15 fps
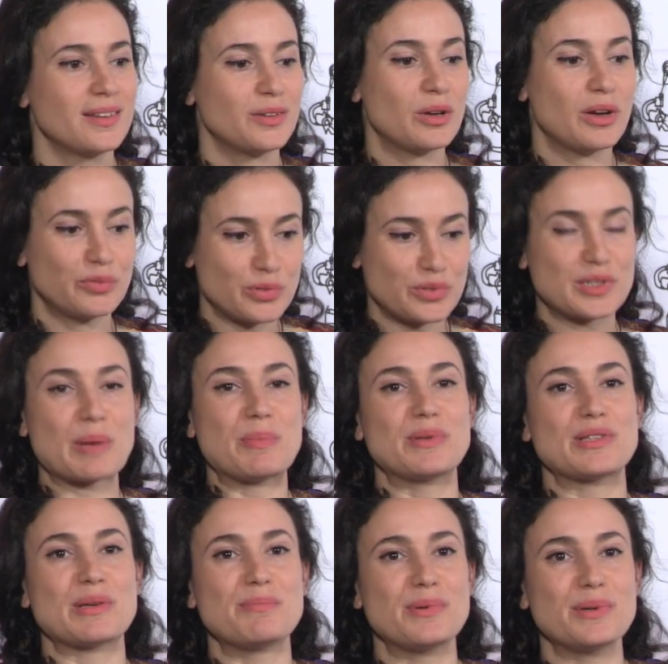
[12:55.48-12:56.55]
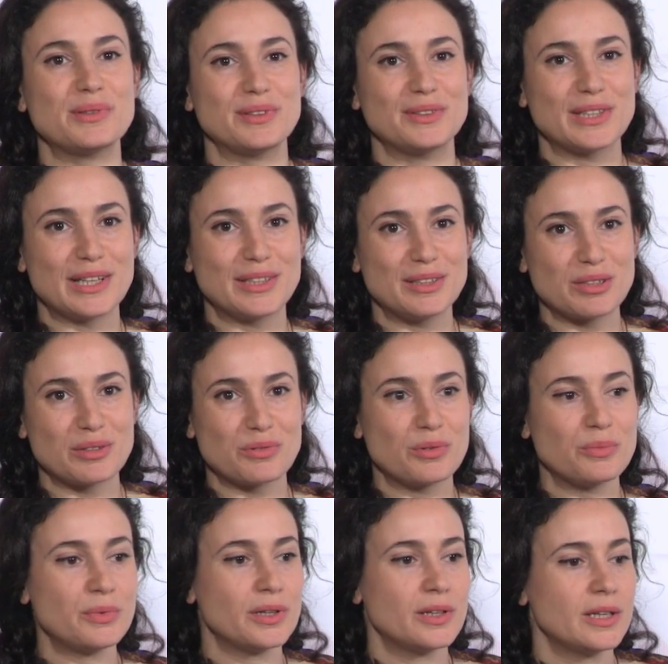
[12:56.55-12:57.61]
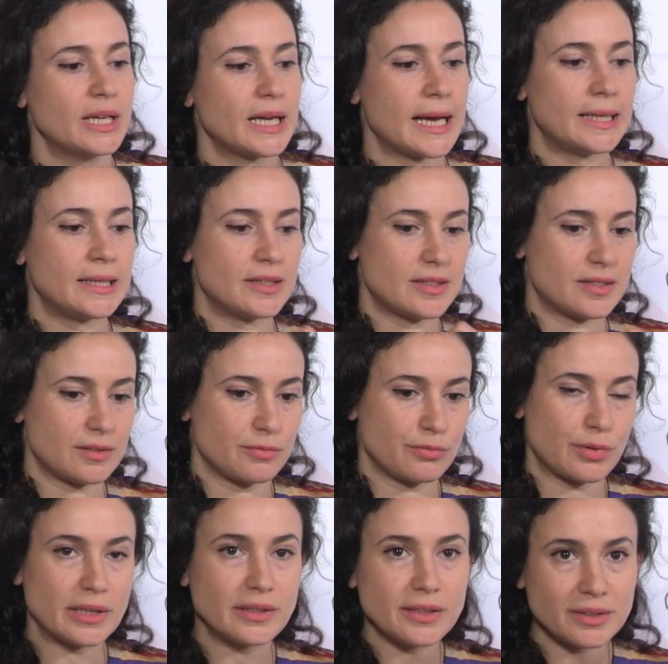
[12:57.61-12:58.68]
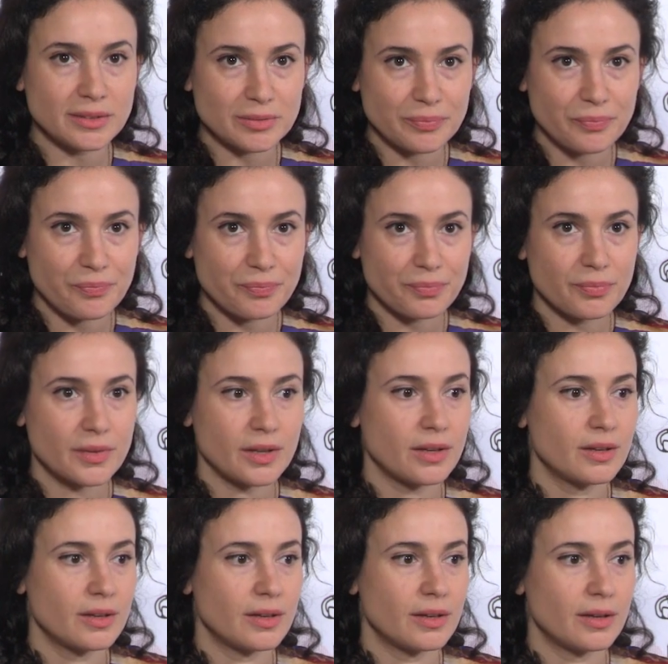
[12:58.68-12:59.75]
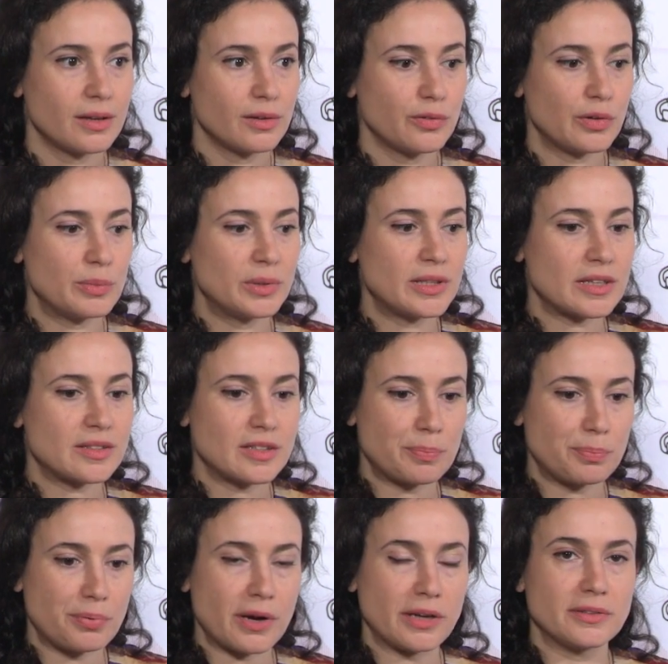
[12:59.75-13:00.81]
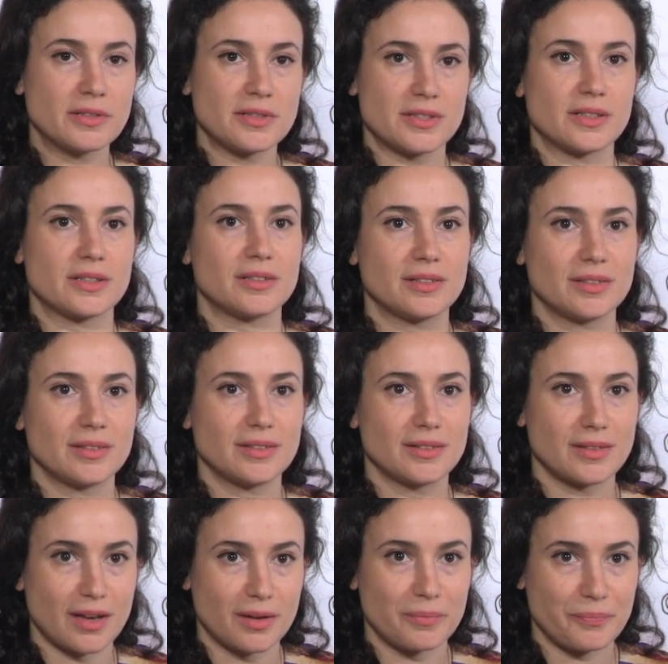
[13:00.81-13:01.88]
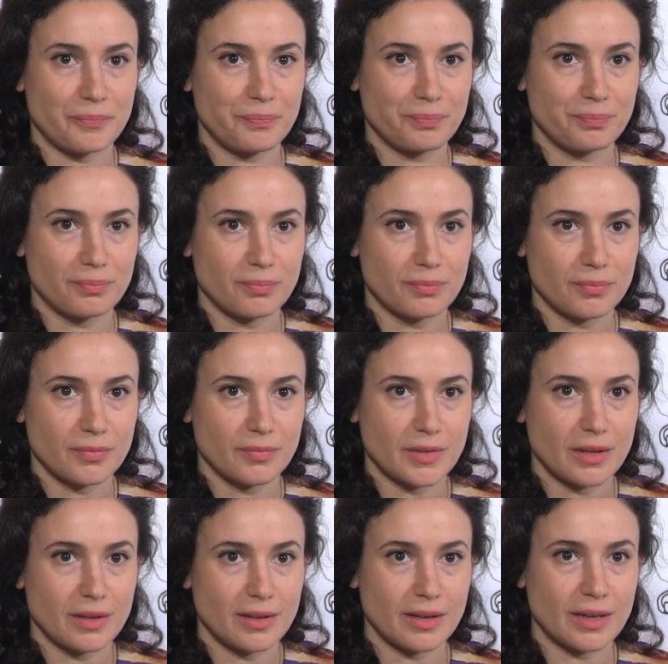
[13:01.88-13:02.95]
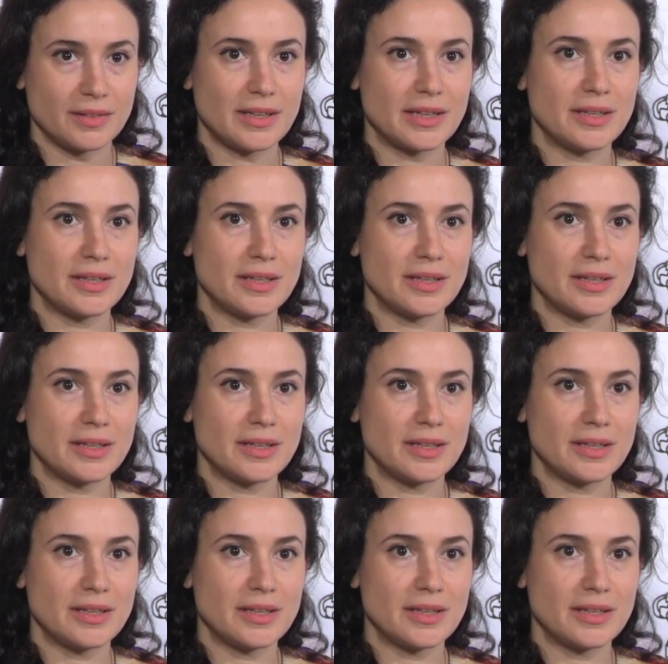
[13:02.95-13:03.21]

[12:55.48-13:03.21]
You have to stop at some point in the editing room, and it's ready. For me, that's the pregnancy time. And